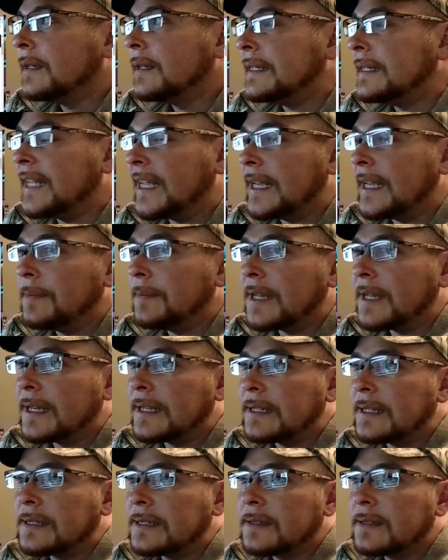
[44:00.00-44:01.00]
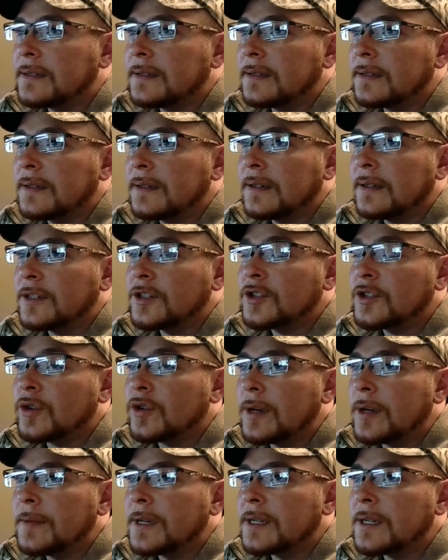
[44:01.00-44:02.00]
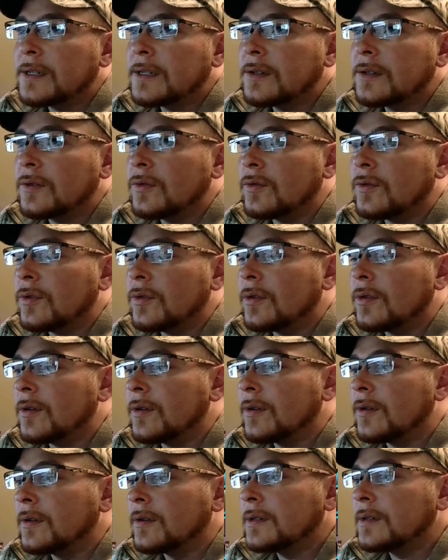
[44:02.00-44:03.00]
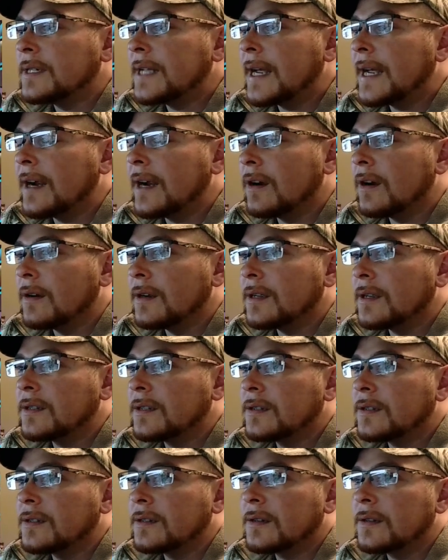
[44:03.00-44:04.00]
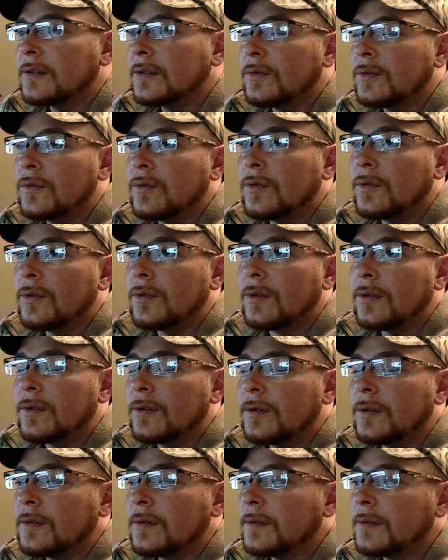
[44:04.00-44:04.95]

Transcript: deemed as extremists or terrorists or,